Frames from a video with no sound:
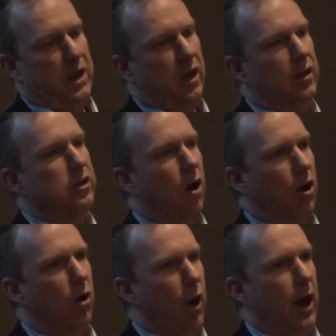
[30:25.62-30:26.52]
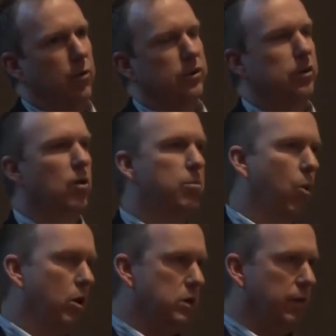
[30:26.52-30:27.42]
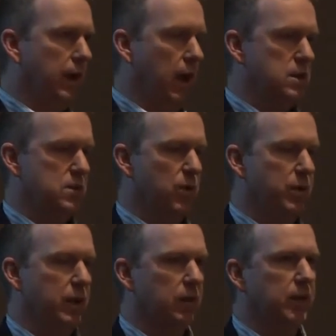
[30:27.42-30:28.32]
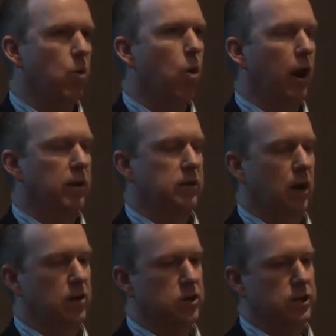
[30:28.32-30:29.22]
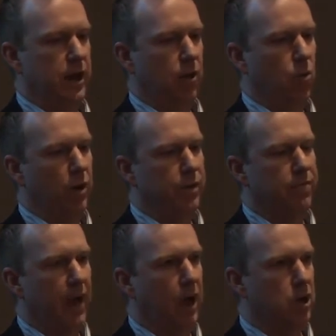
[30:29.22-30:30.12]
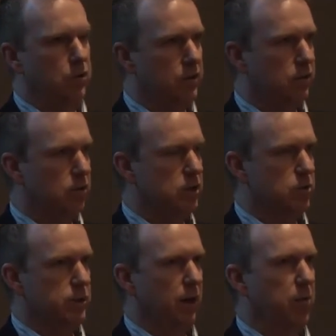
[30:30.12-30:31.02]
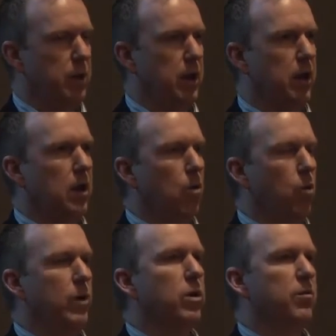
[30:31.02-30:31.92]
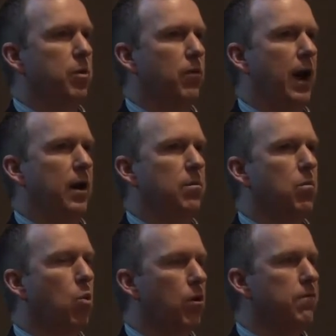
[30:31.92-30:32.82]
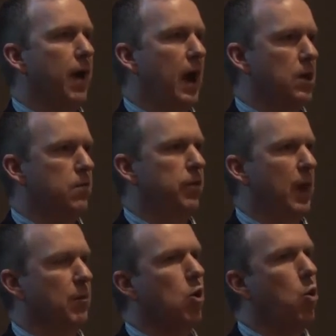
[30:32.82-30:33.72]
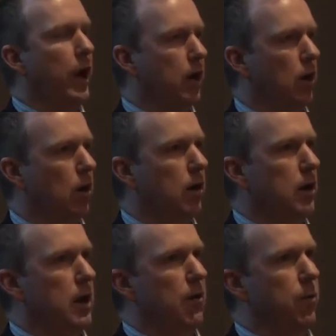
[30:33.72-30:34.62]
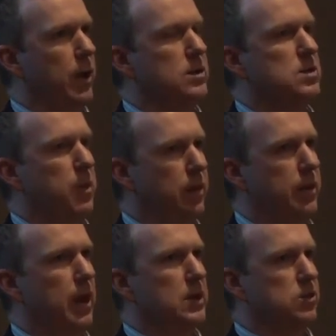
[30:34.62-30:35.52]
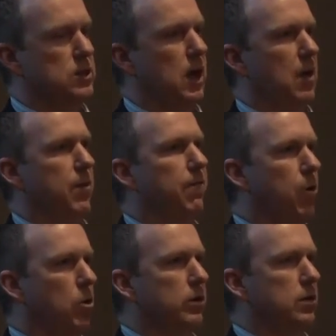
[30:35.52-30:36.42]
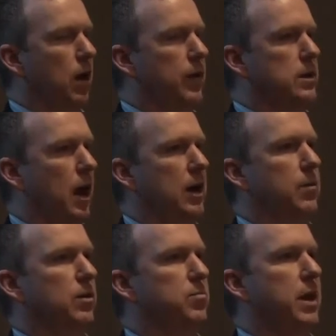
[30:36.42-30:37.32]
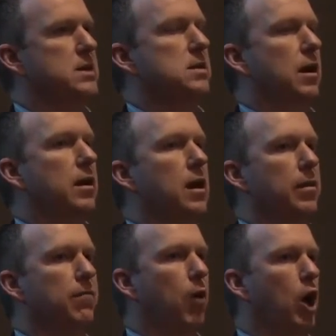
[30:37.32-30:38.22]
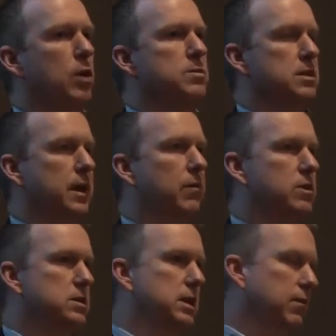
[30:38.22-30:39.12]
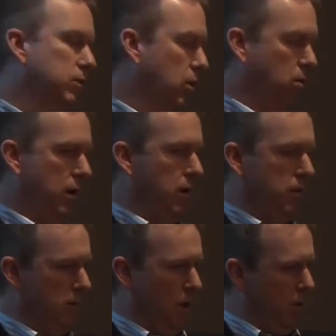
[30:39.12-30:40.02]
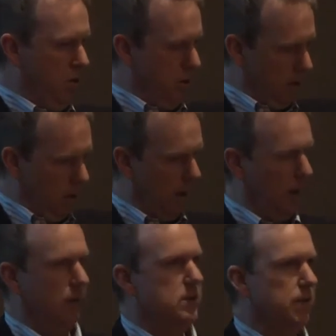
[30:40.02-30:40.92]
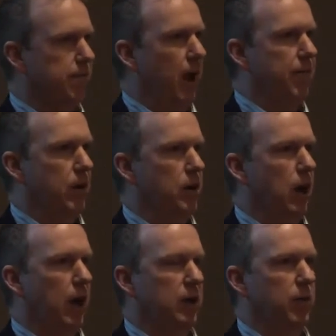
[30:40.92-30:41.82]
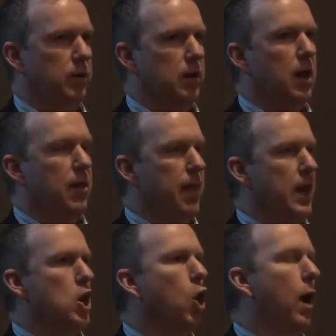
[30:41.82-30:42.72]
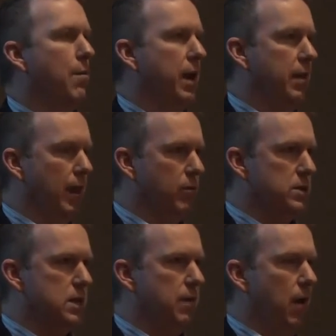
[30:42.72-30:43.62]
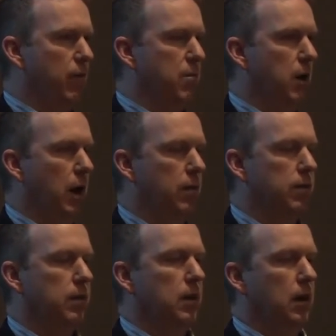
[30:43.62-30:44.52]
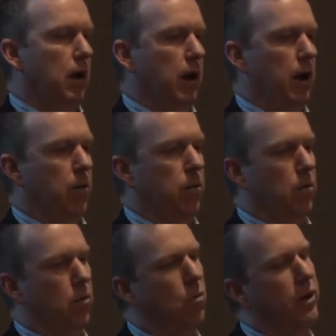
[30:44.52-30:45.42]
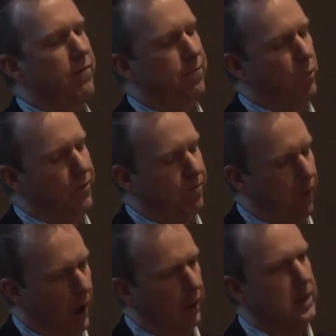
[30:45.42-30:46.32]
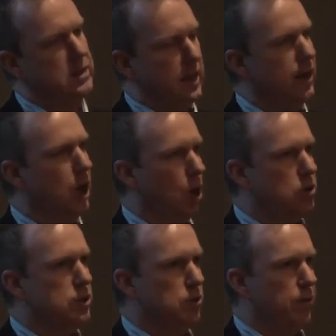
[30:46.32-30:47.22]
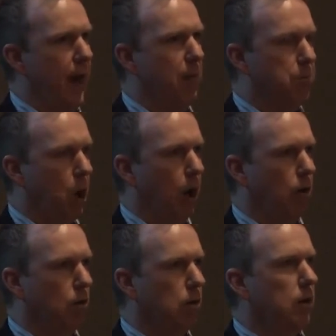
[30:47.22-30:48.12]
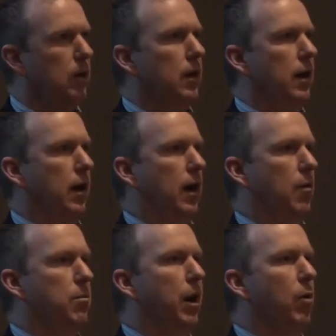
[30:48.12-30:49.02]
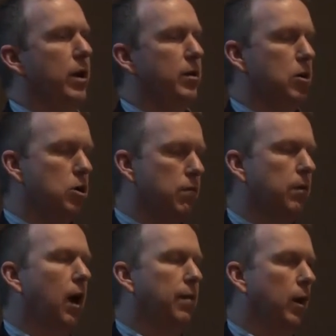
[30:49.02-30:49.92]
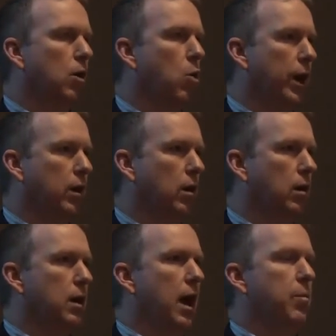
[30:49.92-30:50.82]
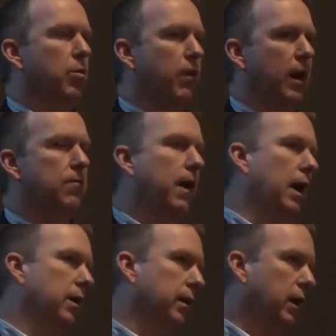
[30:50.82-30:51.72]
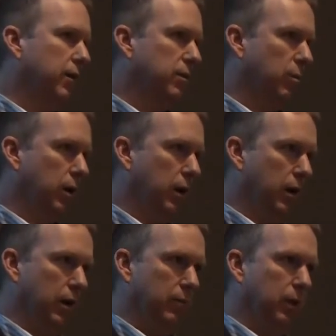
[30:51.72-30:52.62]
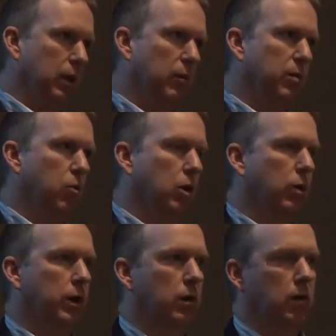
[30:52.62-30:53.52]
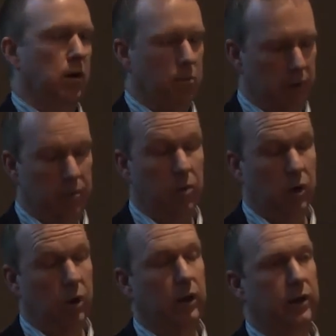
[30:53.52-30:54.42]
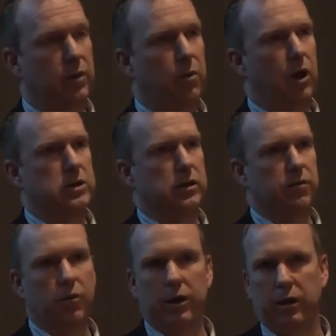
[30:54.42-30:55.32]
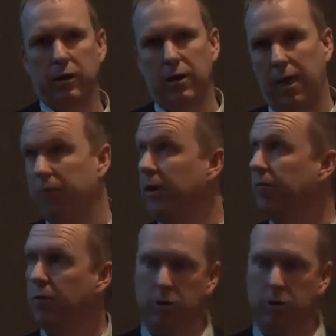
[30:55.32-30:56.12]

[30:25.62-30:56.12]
because ROI was so important to the customer, because they wanted to understand what the value of the solution was going to be, we would have provided more value for them quicker if we had spent the extra time and focused on the documents based on the volumes that they receive. So, you know, you can look at a list of 500 documents, they know how many they receive every month. Uh, we, we finally did go to that model, um, but we could have gone there quicker and provided value to the customer uh, a little bit more quicker little more quickly in the project if we had, if we had